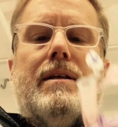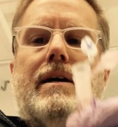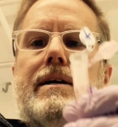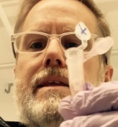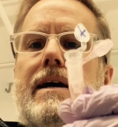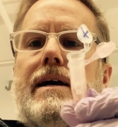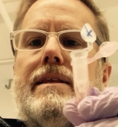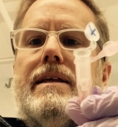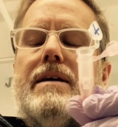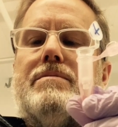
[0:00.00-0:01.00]
like that, and
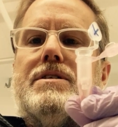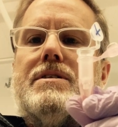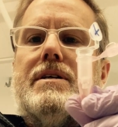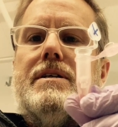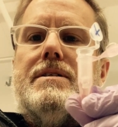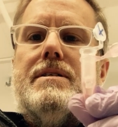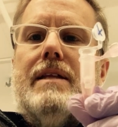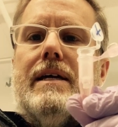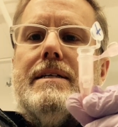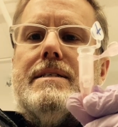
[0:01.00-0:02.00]
then I'm just gonna
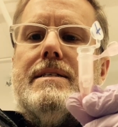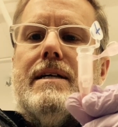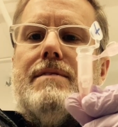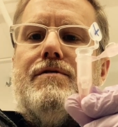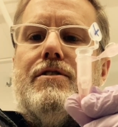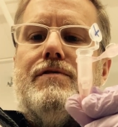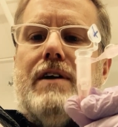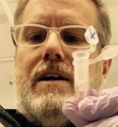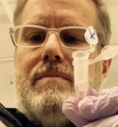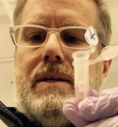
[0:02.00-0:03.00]
let it sit for
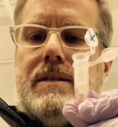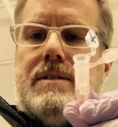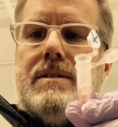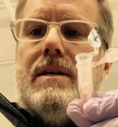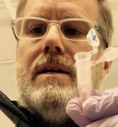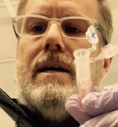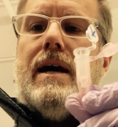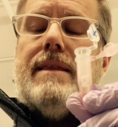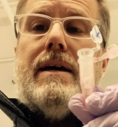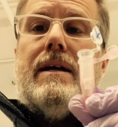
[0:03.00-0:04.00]
5 minutes,
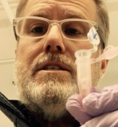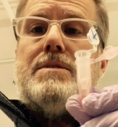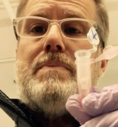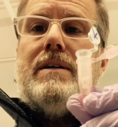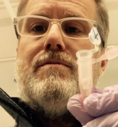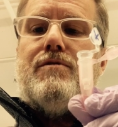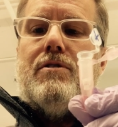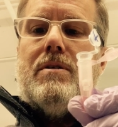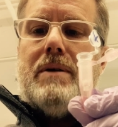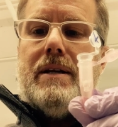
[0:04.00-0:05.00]
and then I'll spin it for
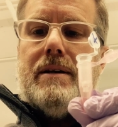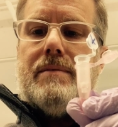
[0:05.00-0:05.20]
a minute.